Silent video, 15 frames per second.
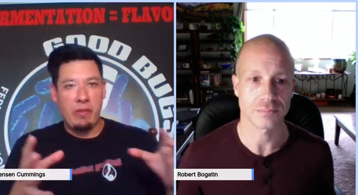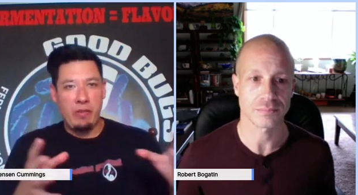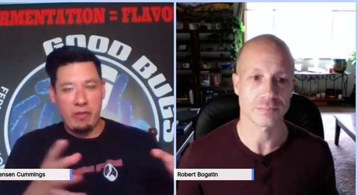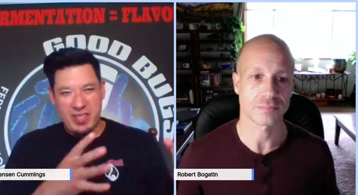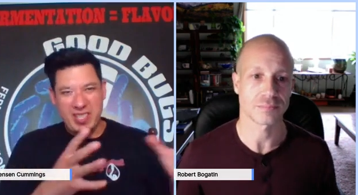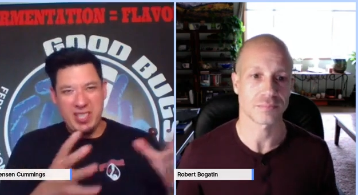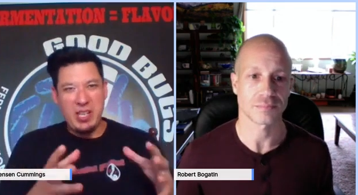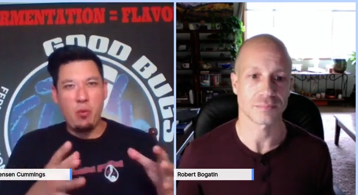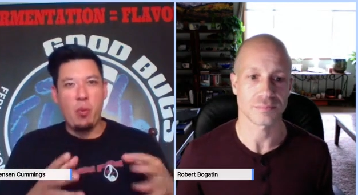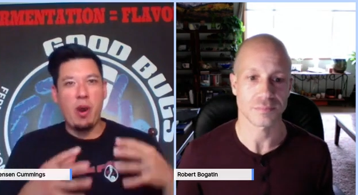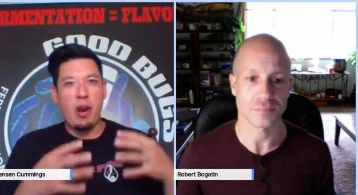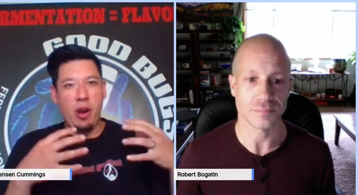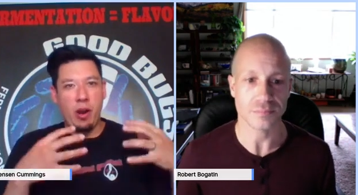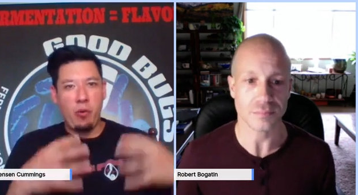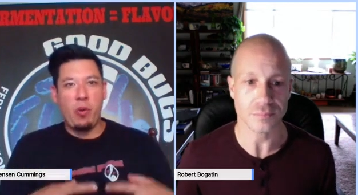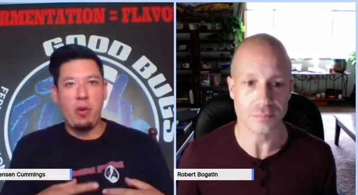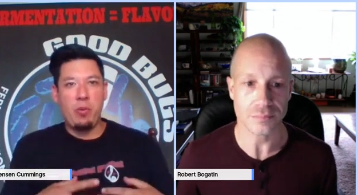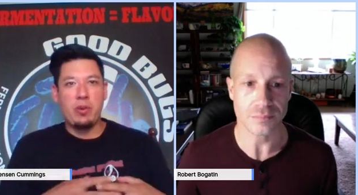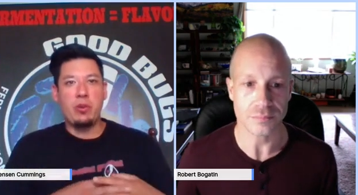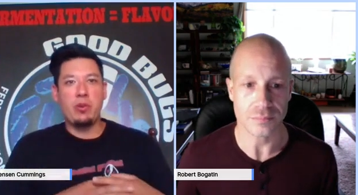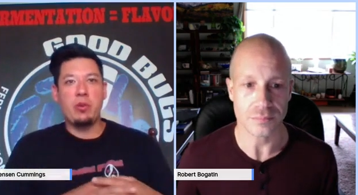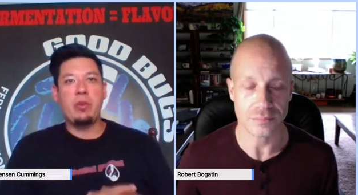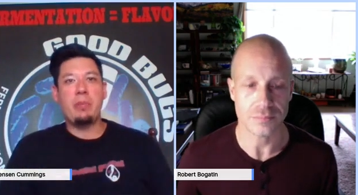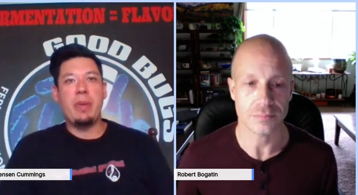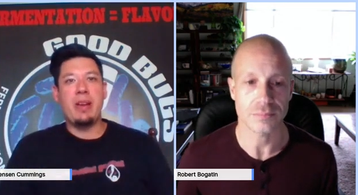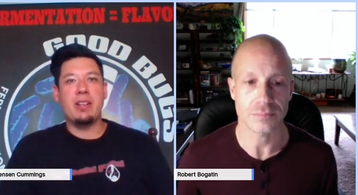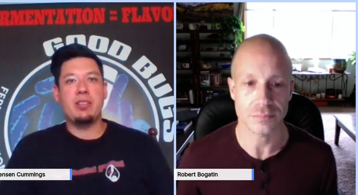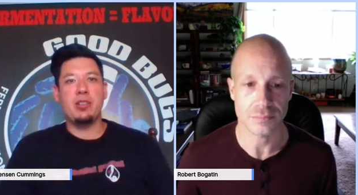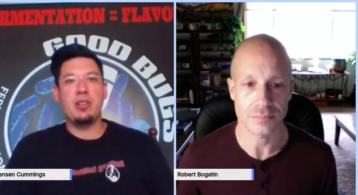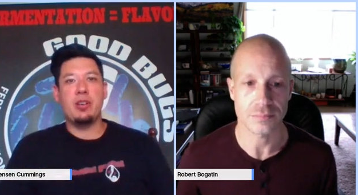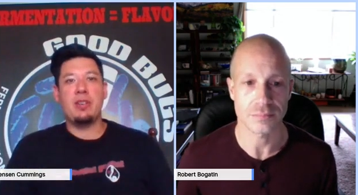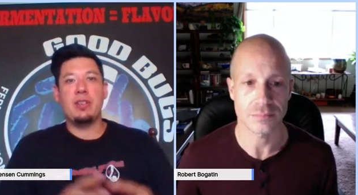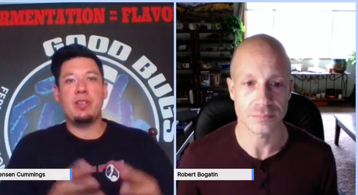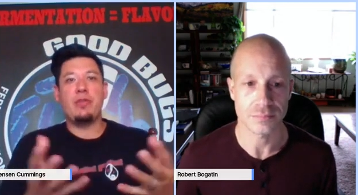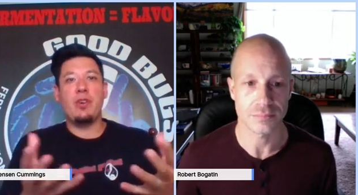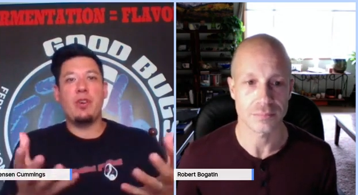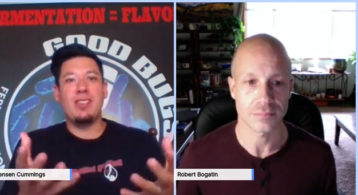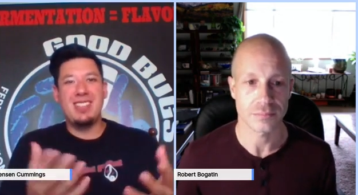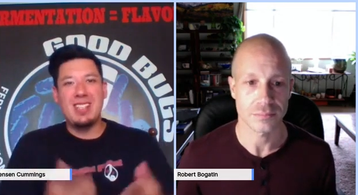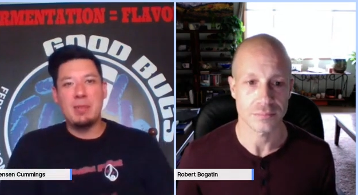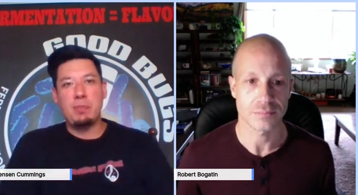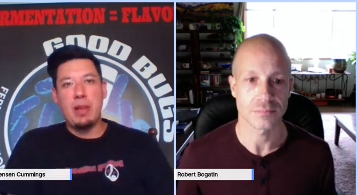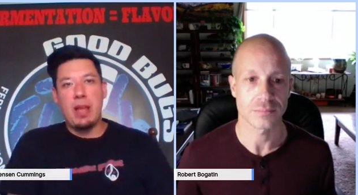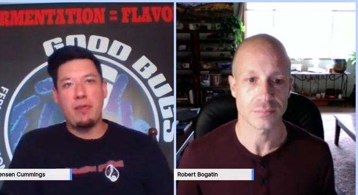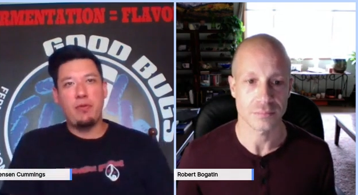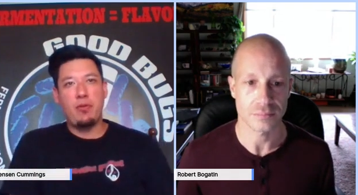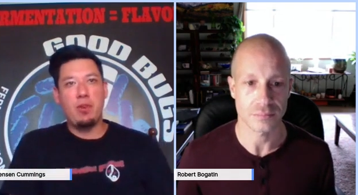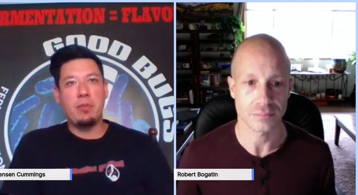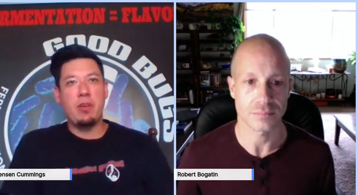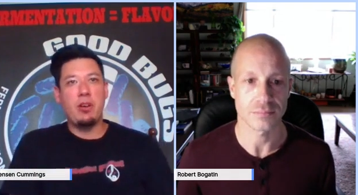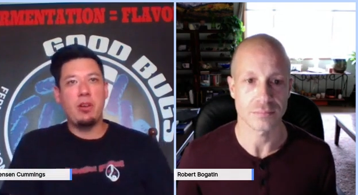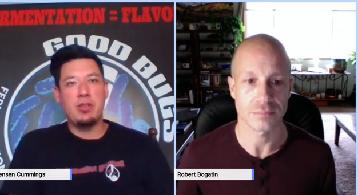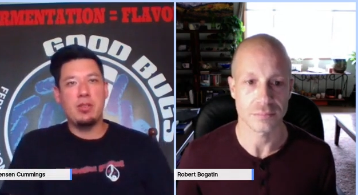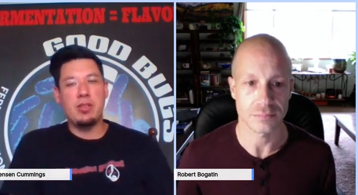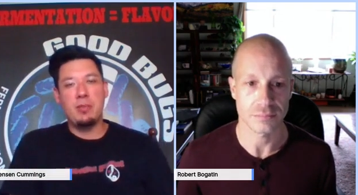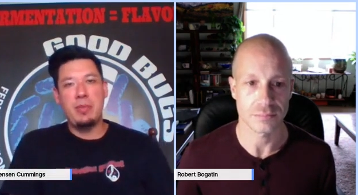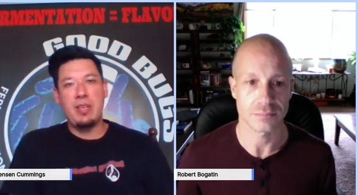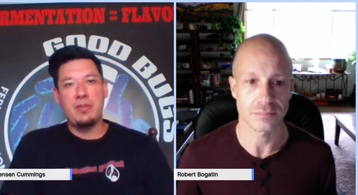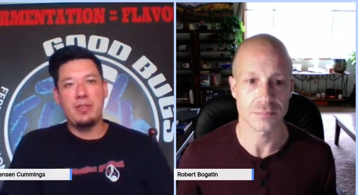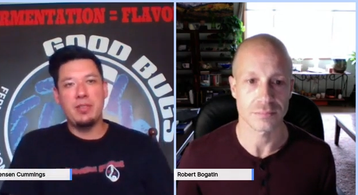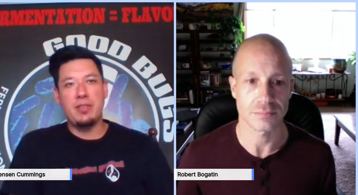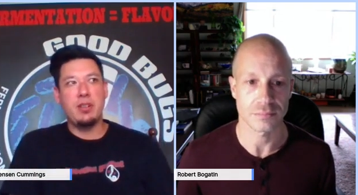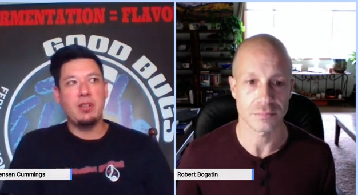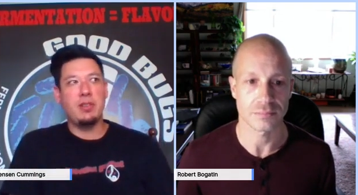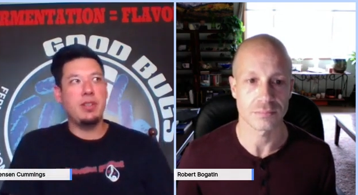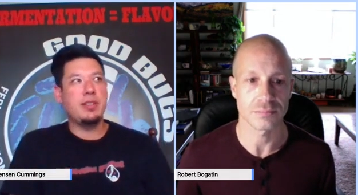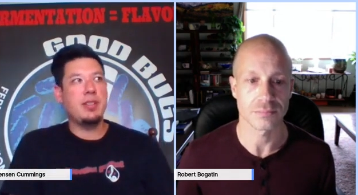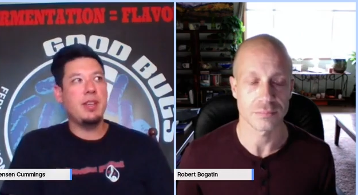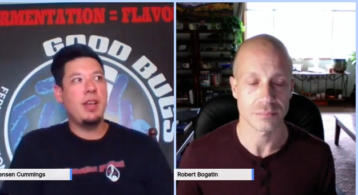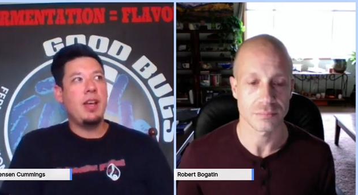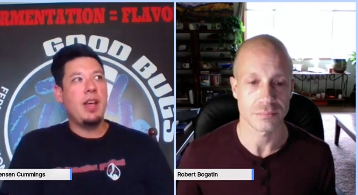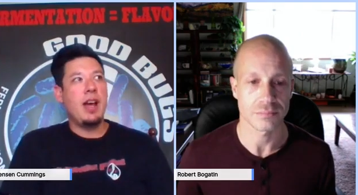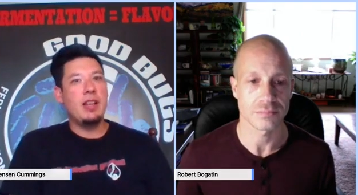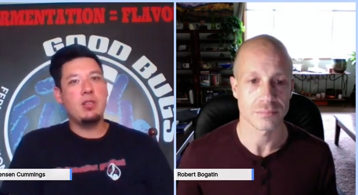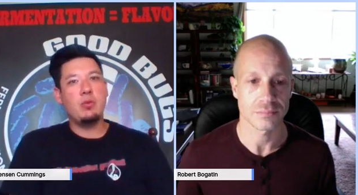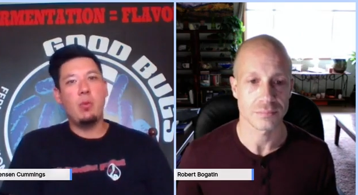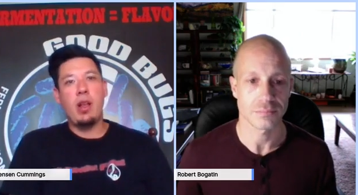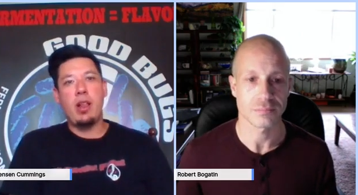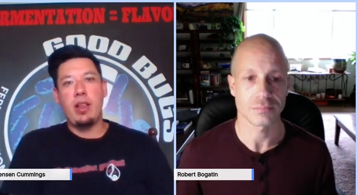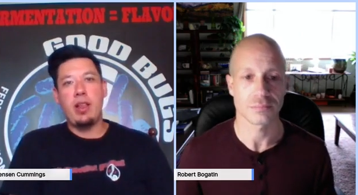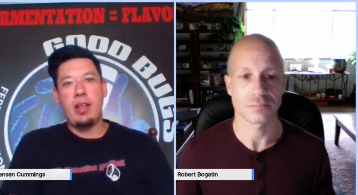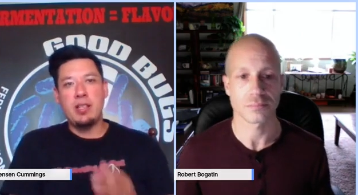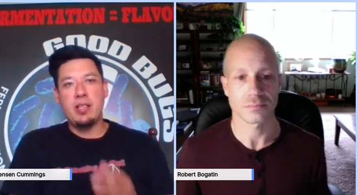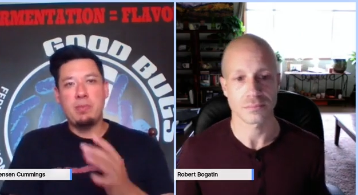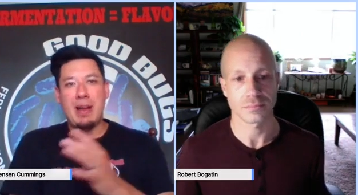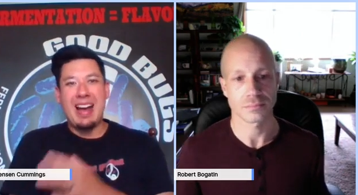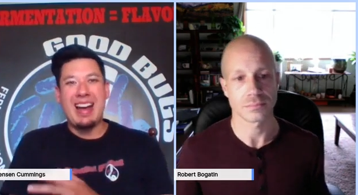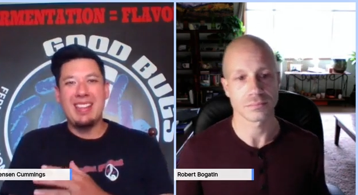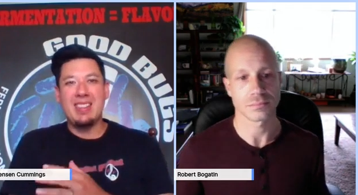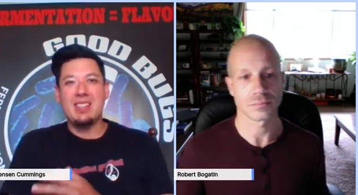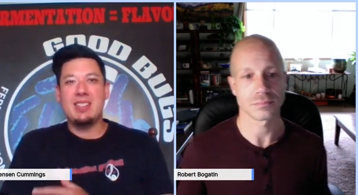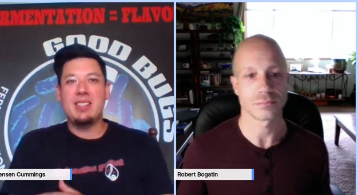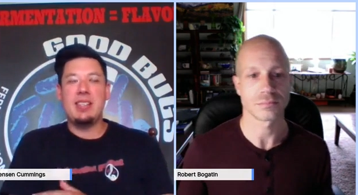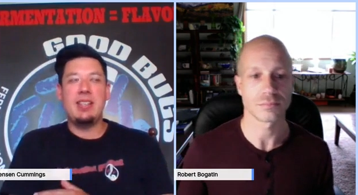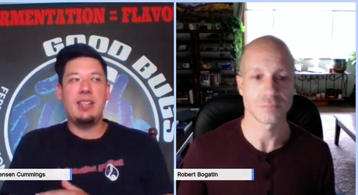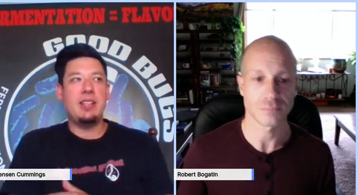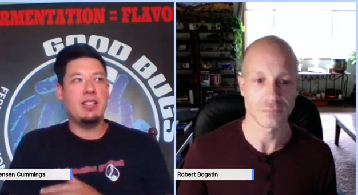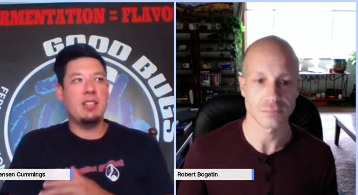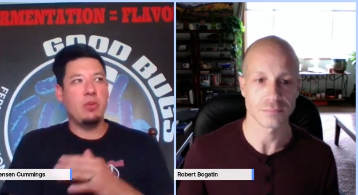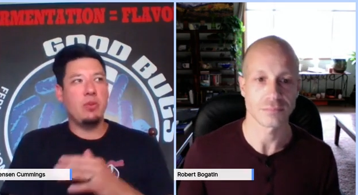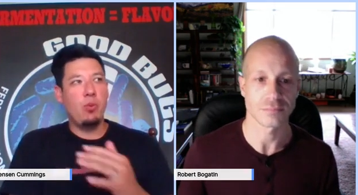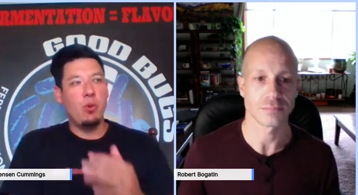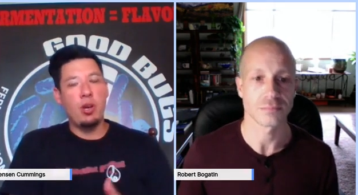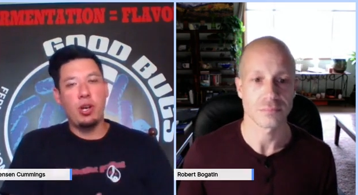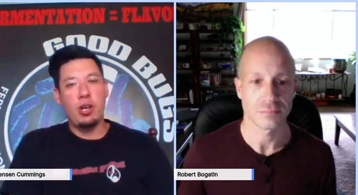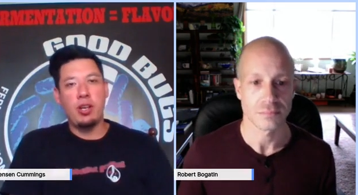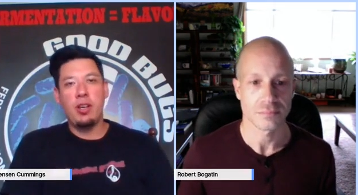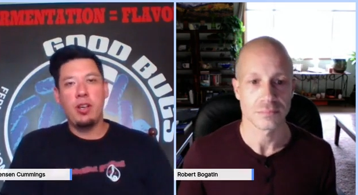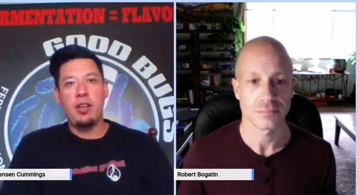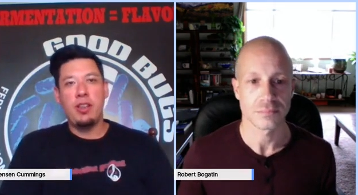Speaker 1: see what we're doing best served as far as this platform goes, can be of service, as well as behind the scenes, the work